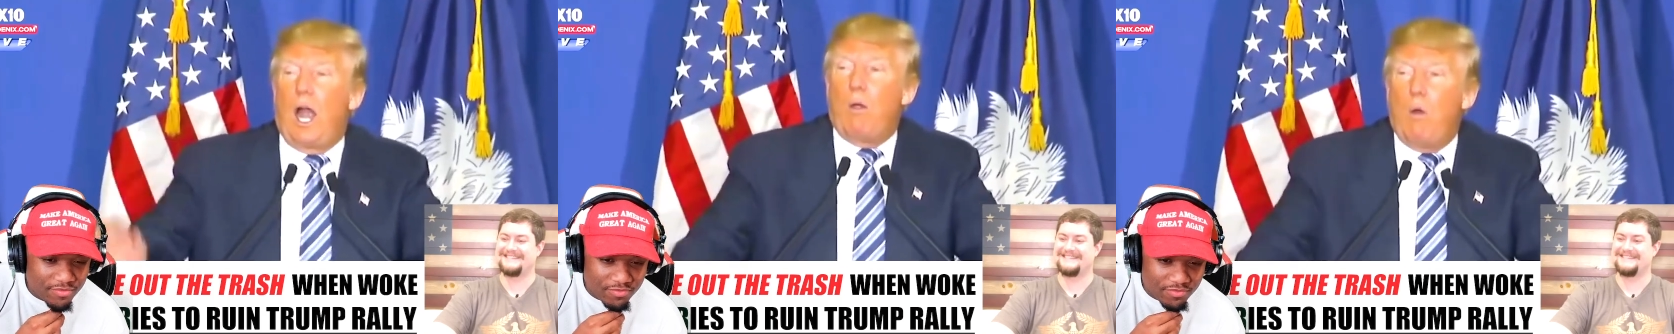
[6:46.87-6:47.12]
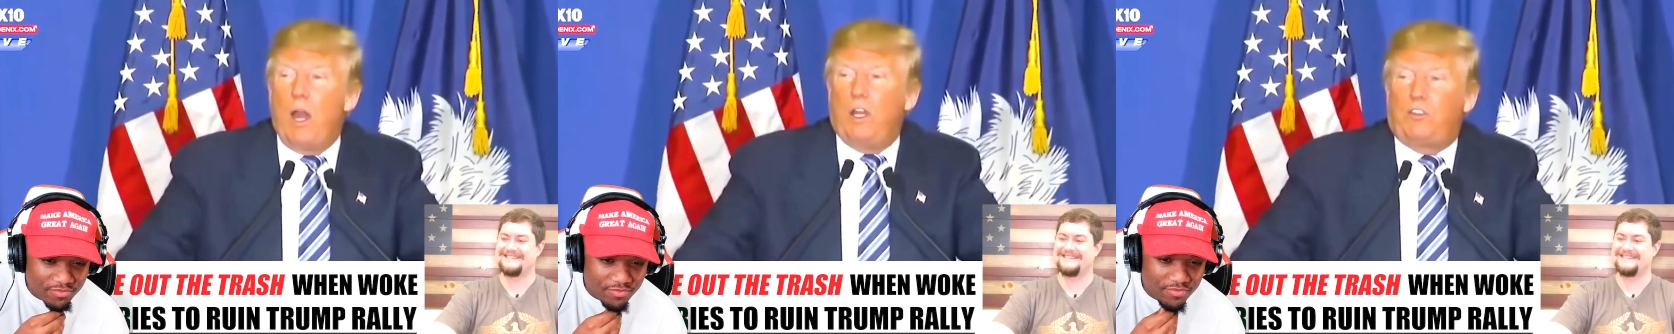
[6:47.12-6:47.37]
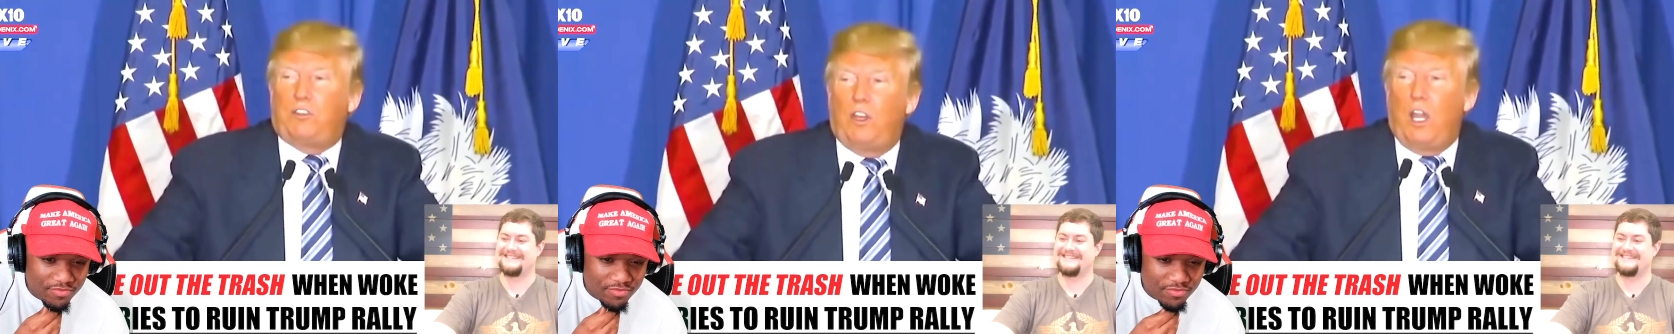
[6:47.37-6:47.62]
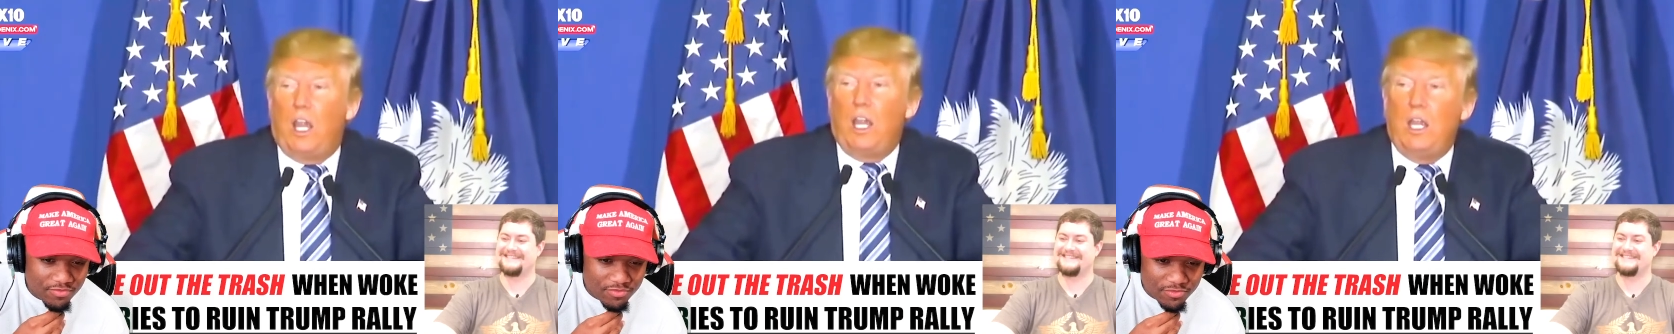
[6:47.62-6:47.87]
Speaker 1: I want to
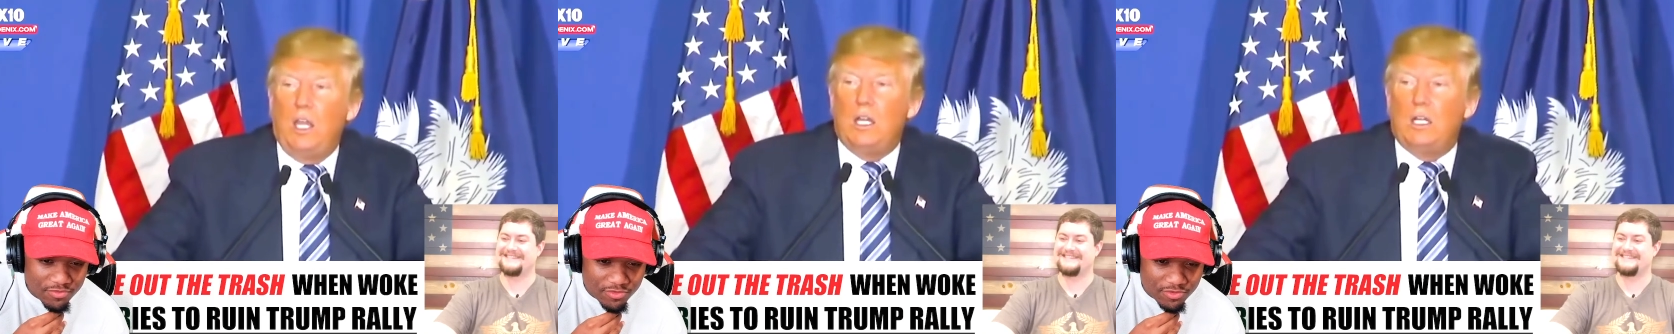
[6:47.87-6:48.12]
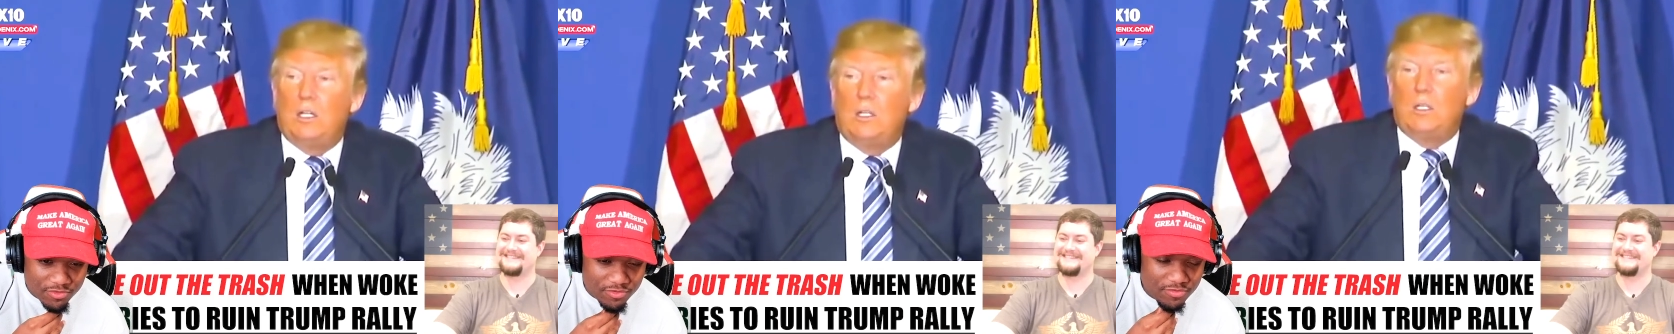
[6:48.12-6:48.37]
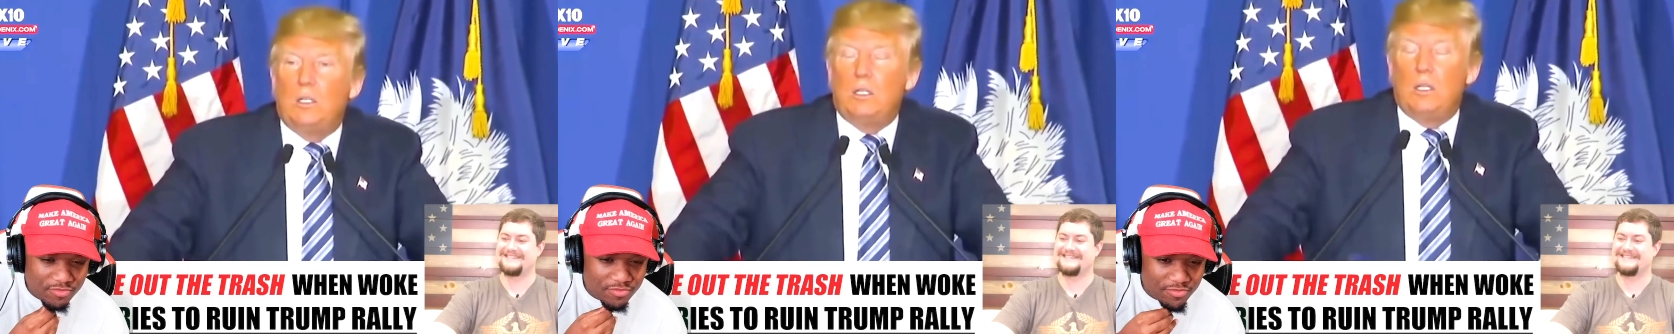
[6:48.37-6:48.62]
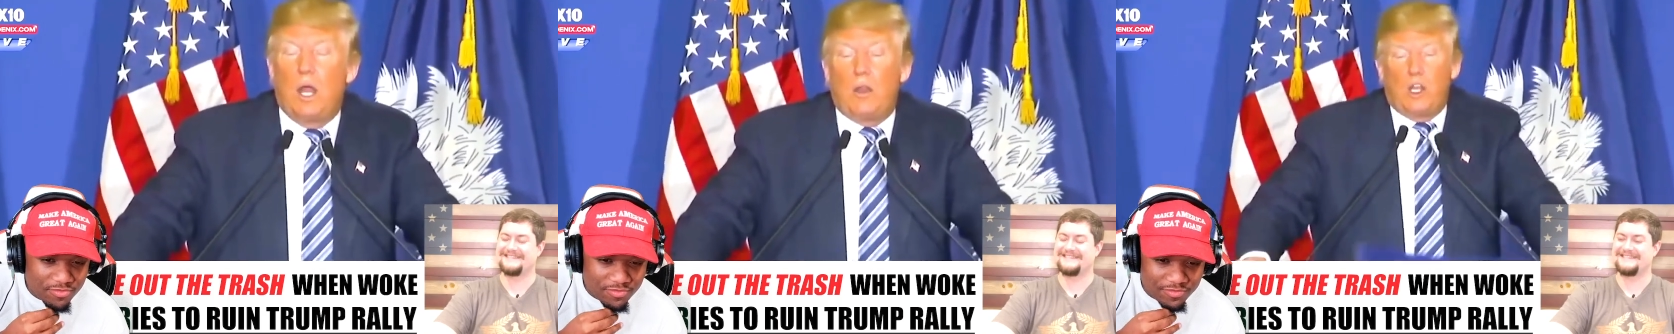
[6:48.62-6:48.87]
see
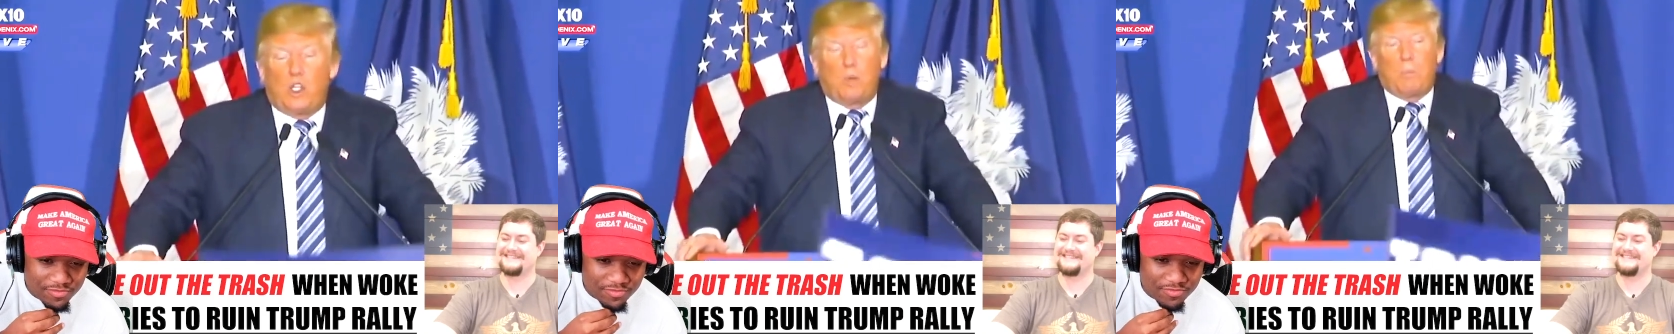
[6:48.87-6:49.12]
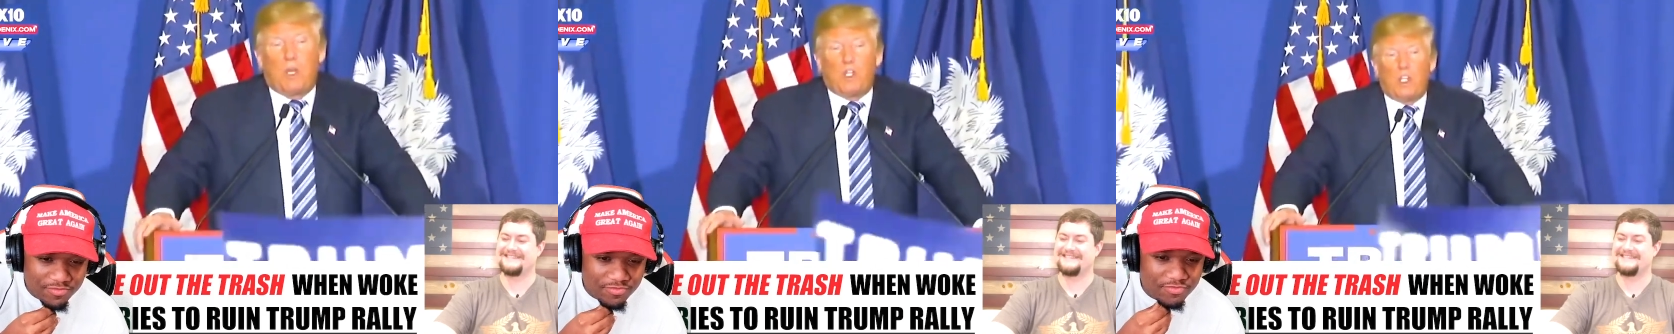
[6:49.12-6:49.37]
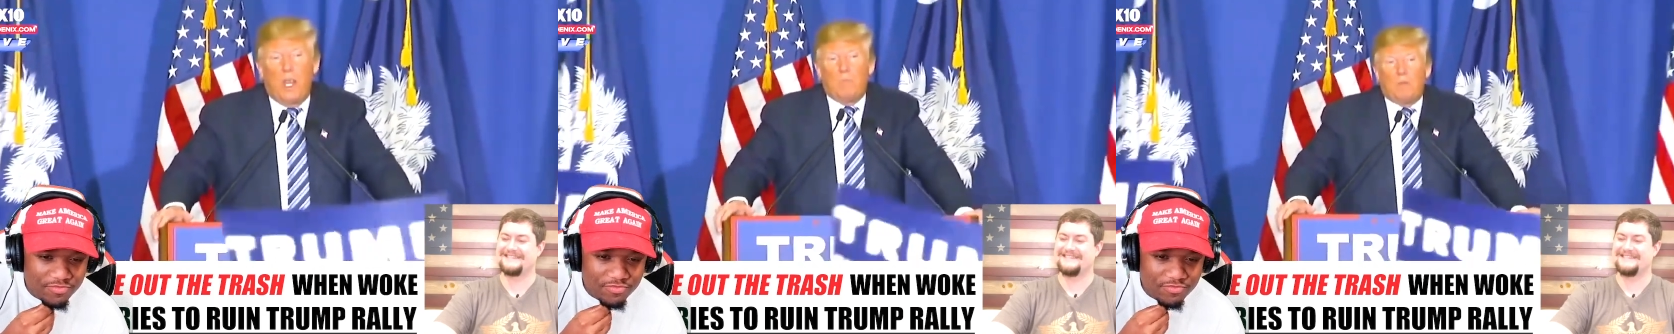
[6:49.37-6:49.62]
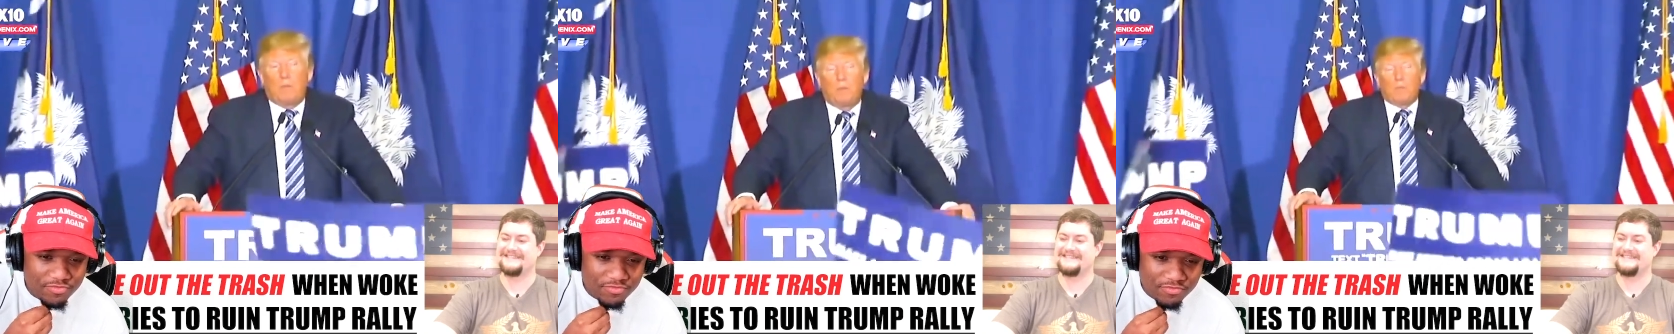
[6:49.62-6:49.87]
No, they should be
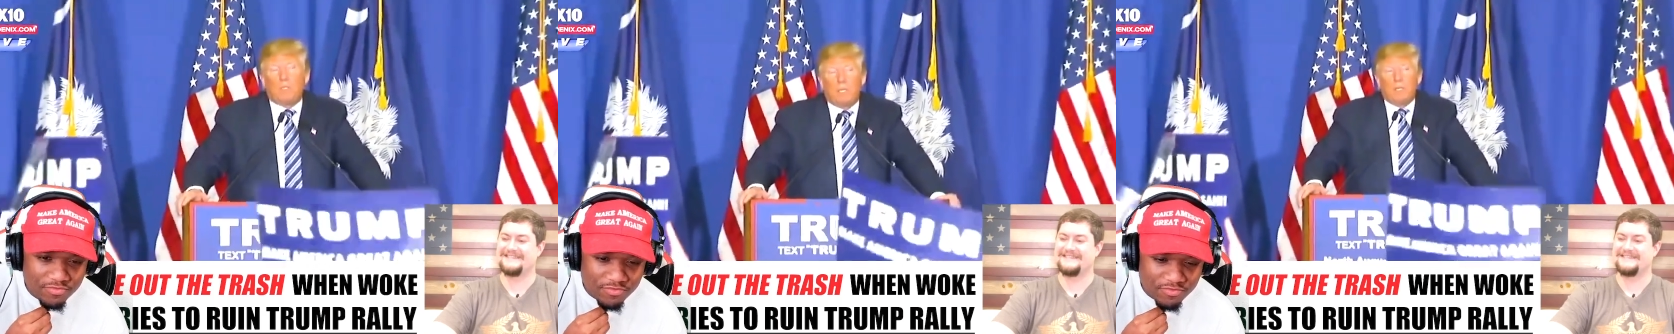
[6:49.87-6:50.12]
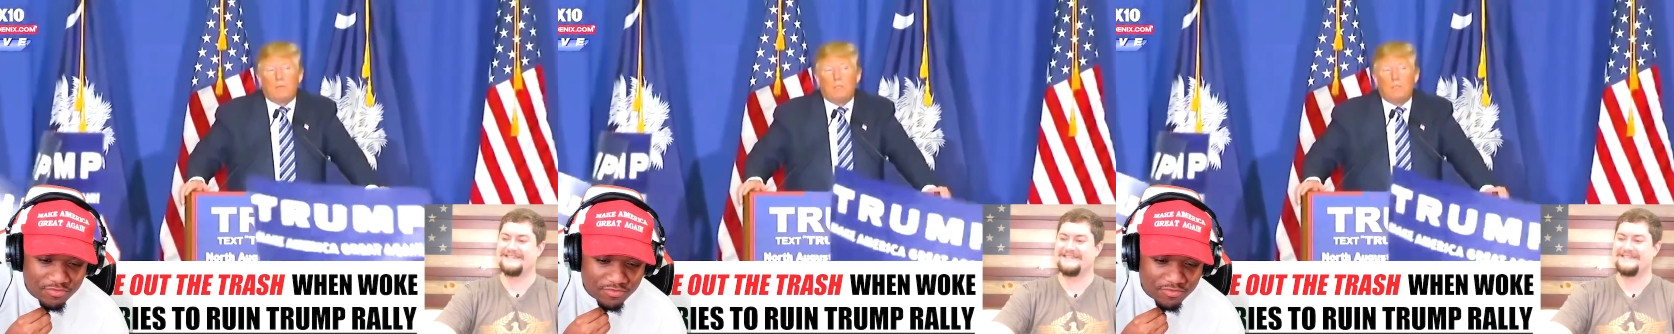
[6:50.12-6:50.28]
ashamed of themselves.